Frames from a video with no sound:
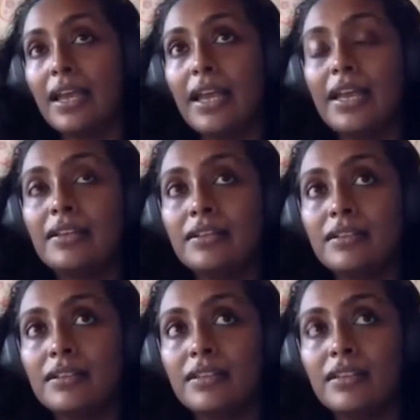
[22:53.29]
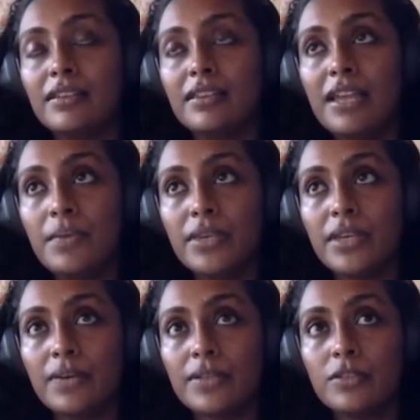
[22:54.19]
And the thing with
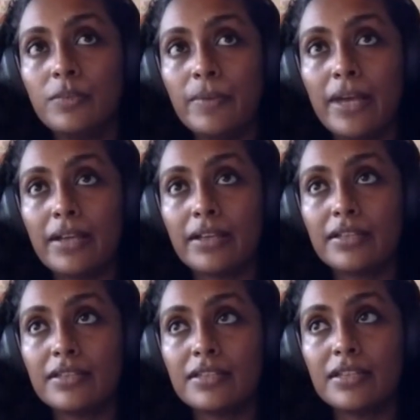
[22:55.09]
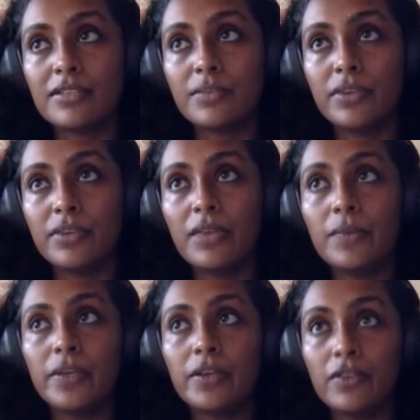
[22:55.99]
our supermarkets is we think when
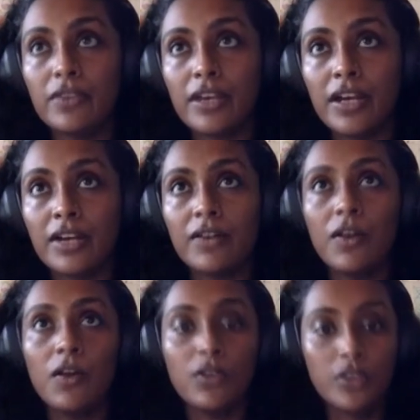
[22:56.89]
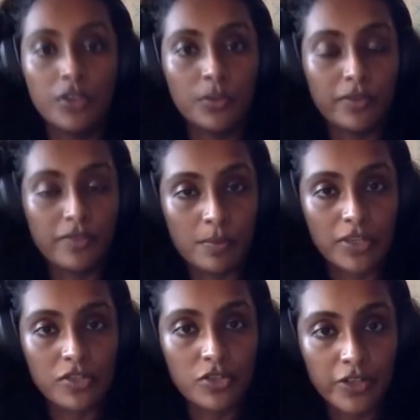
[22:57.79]
we go there, oh, you know, we have so
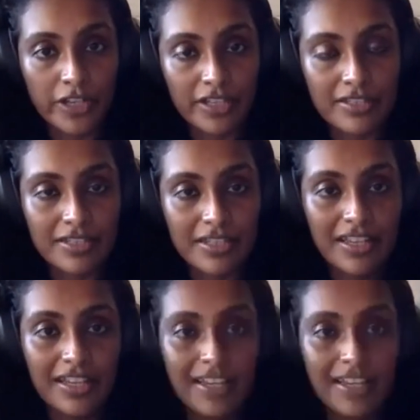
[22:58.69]
much choice,